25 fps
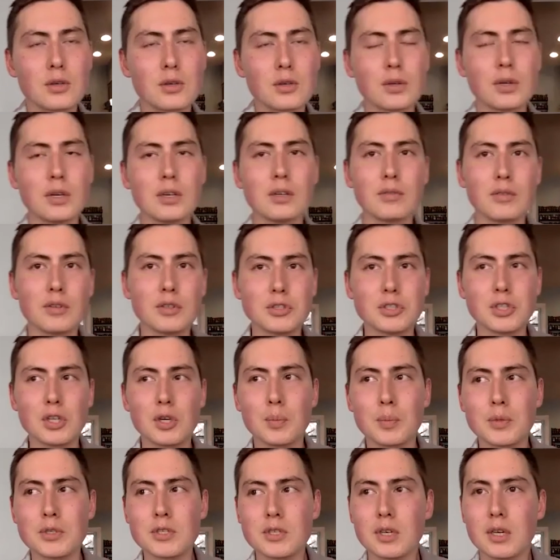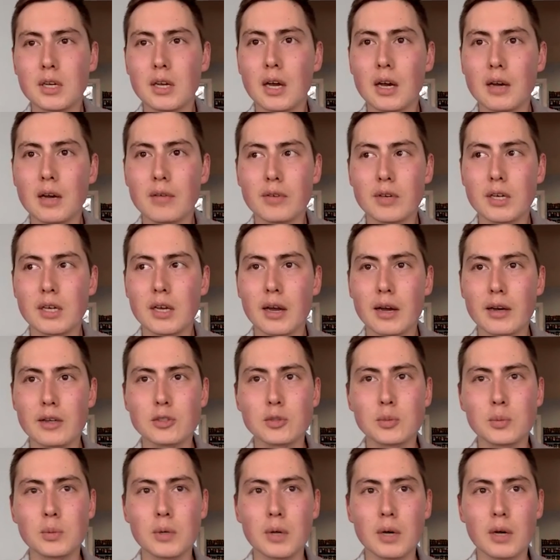degree of legitimacy having an
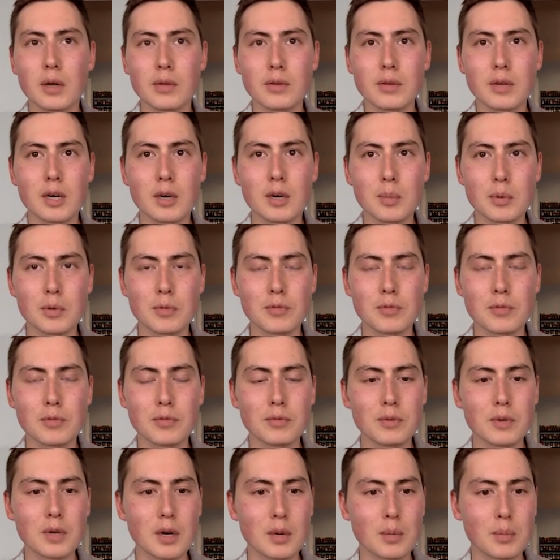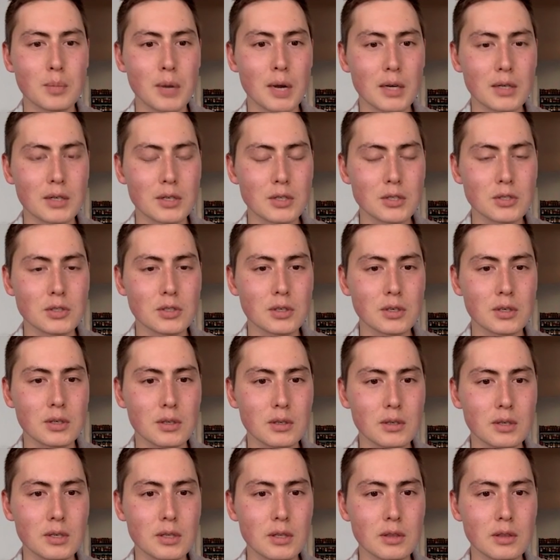actual healthcare uh,
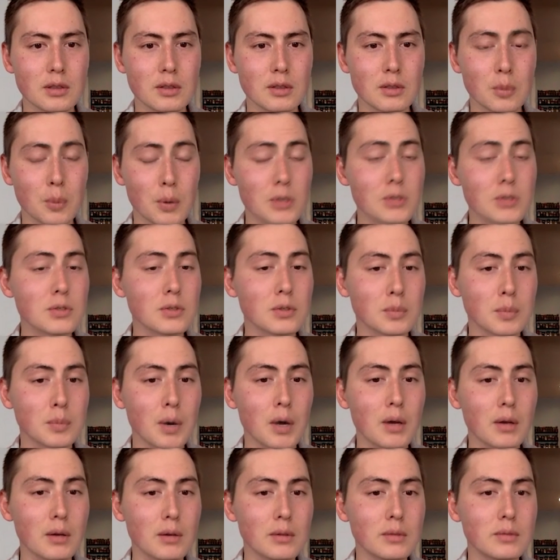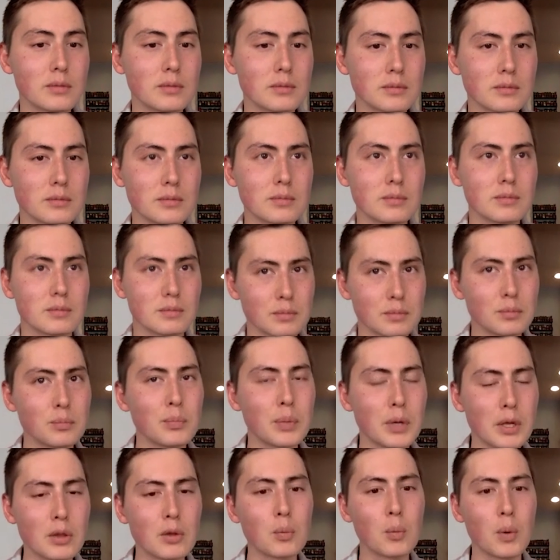practitioner in the Western model be
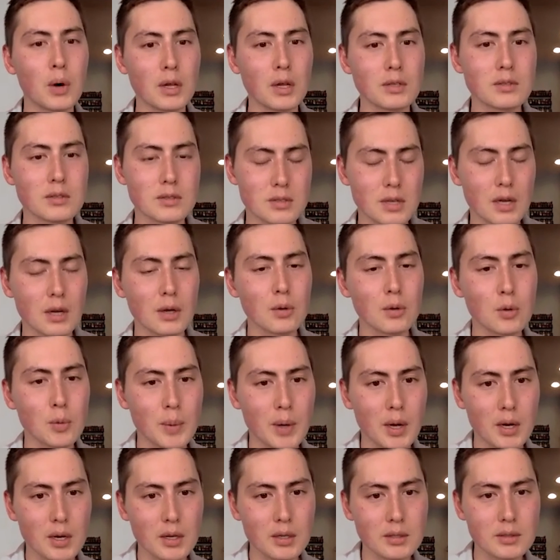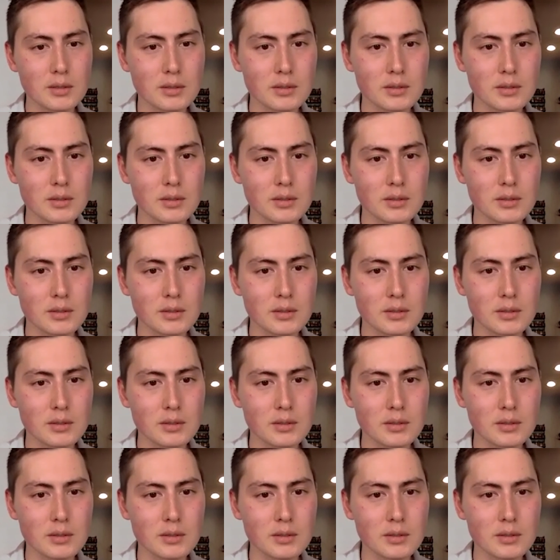the one to tell you about it.